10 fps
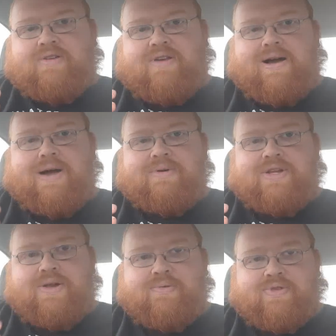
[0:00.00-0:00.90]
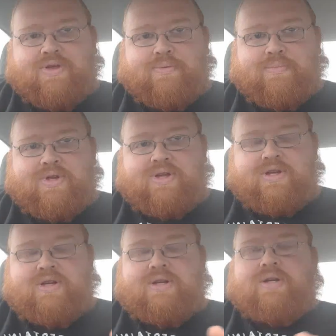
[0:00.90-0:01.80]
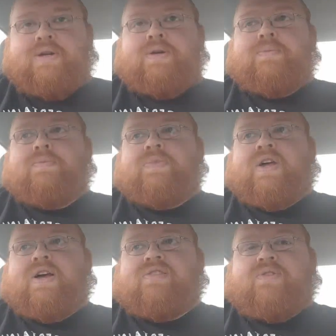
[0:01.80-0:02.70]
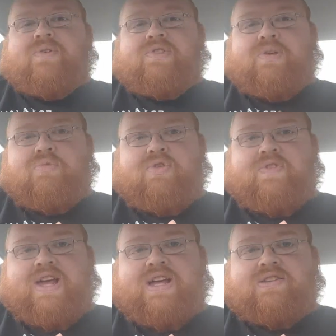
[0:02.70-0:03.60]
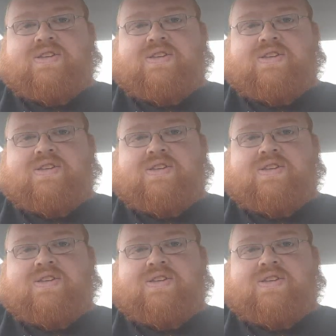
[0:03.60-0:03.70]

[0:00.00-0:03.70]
I would use them. So if you want to see more of that,